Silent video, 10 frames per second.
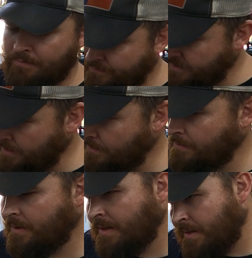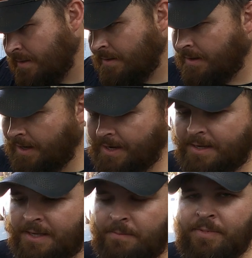So I got
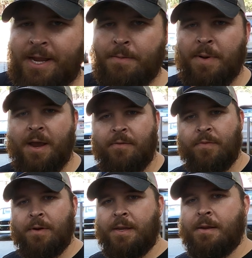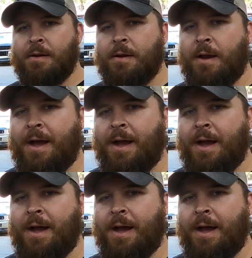to keep that in mind for here.